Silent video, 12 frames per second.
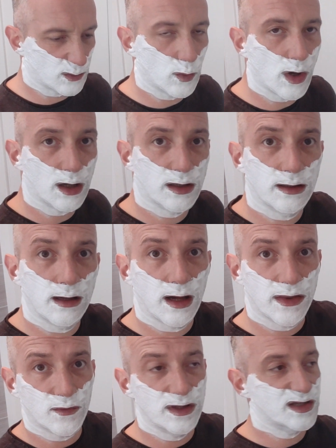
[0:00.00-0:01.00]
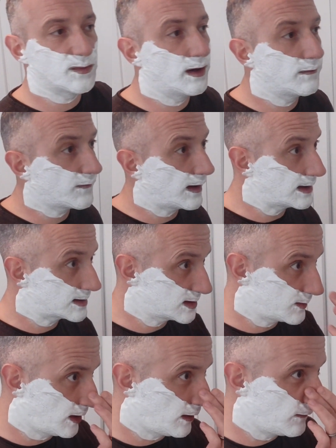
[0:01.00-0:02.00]
to work the lather into my face
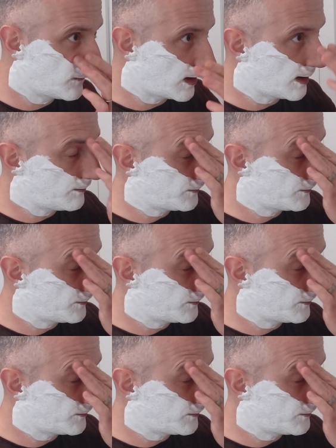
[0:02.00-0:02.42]
as part of,